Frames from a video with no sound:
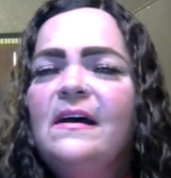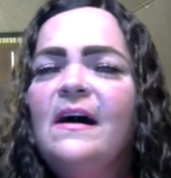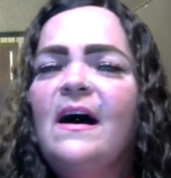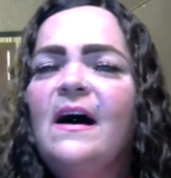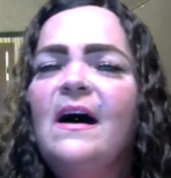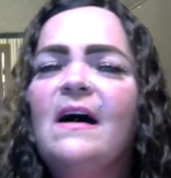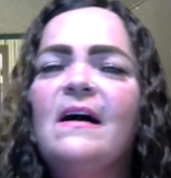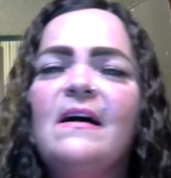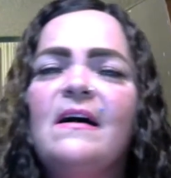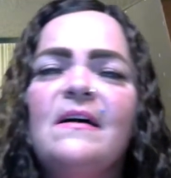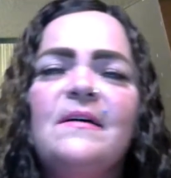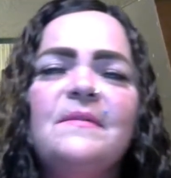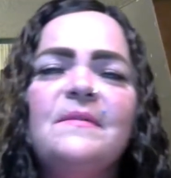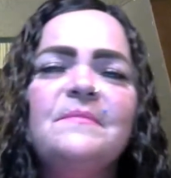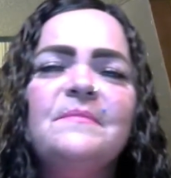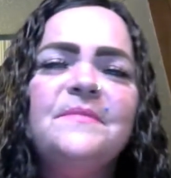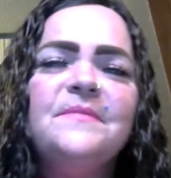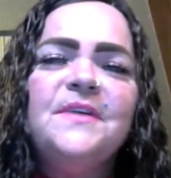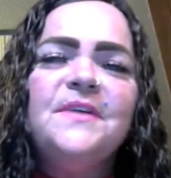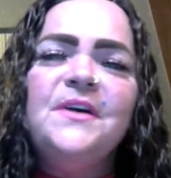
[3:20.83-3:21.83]

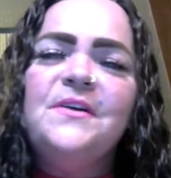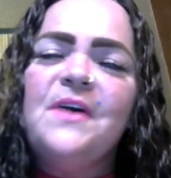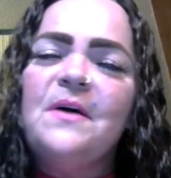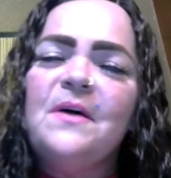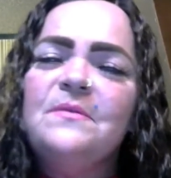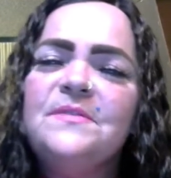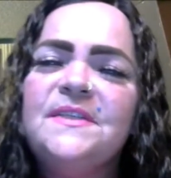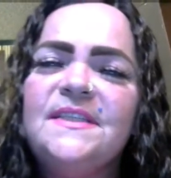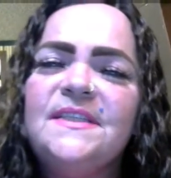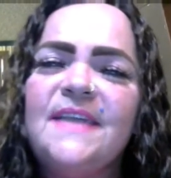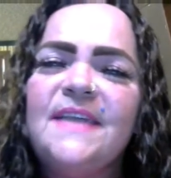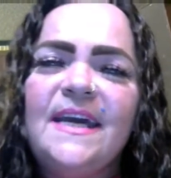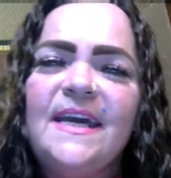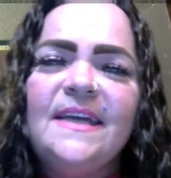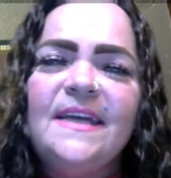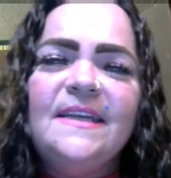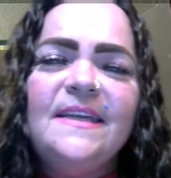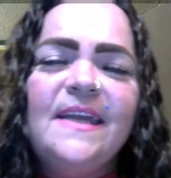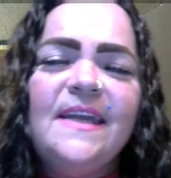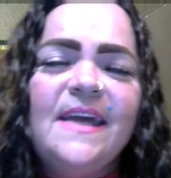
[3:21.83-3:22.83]
um, you know,
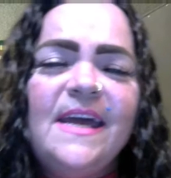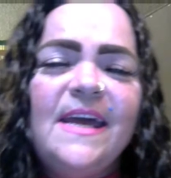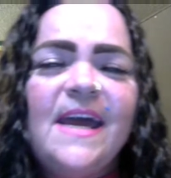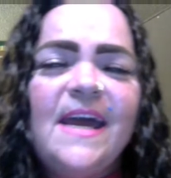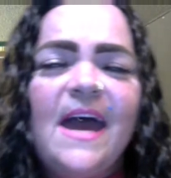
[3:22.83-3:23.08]
Sandy,